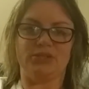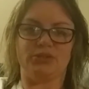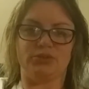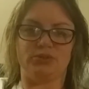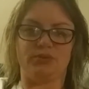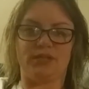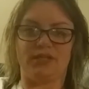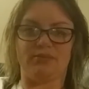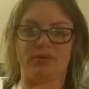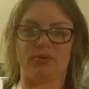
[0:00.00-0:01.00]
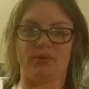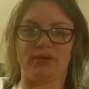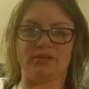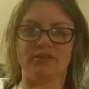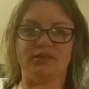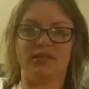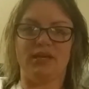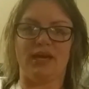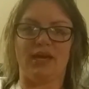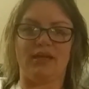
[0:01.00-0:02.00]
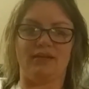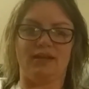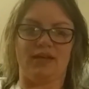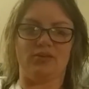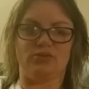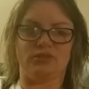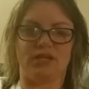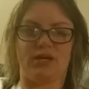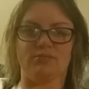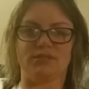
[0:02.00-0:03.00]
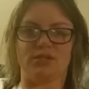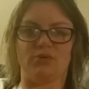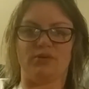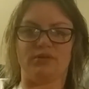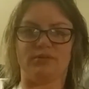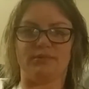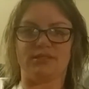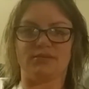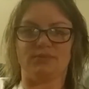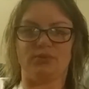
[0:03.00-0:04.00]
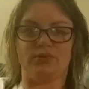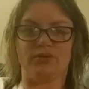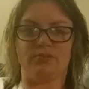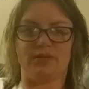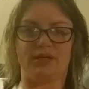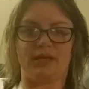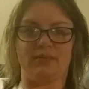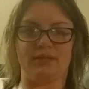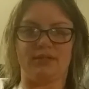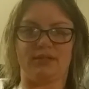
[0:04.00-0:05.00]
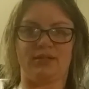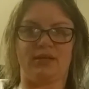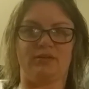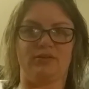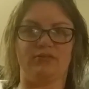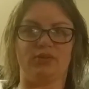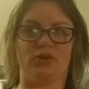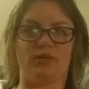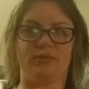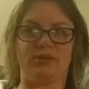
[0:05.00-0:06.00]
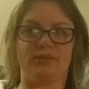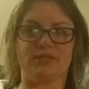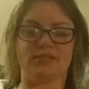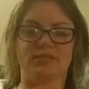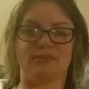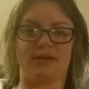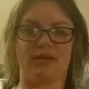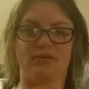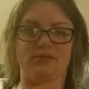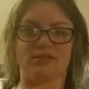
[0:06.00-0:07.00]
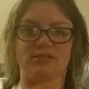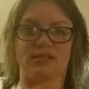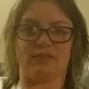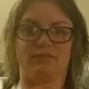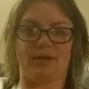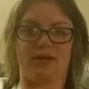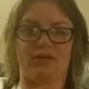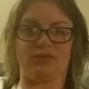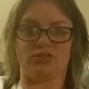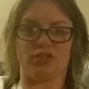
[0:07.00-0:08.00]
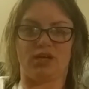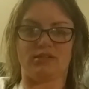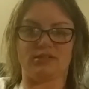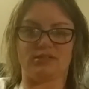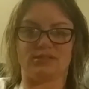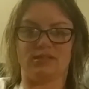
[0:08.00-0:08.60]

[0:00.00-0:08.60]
to heat up the oil, and that usually helps it go in a little bit smoother. But I mean, I don't even know how many weeks it's been now since I've been on the shots